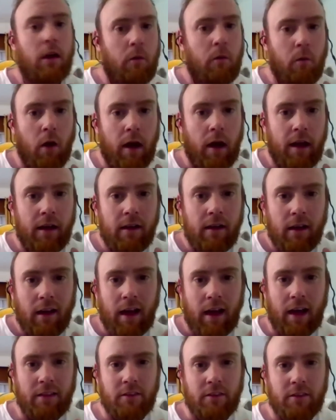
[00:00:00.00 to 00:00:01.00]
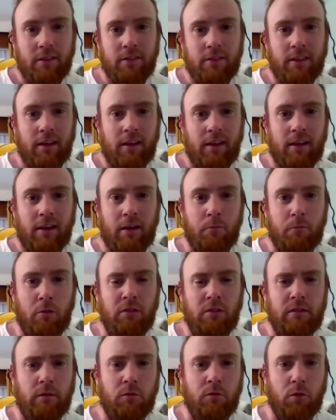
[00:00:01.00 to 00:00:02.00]
Right? And the
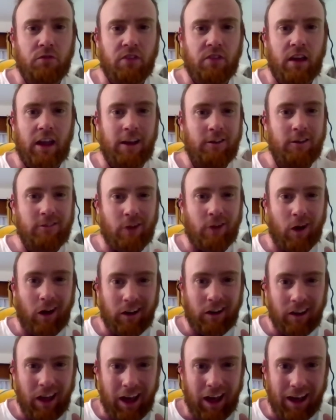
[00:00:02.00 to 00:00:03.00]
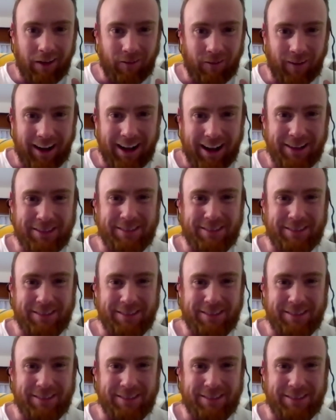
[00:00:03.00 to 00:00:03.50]
Muslims will say, Inshallah, right?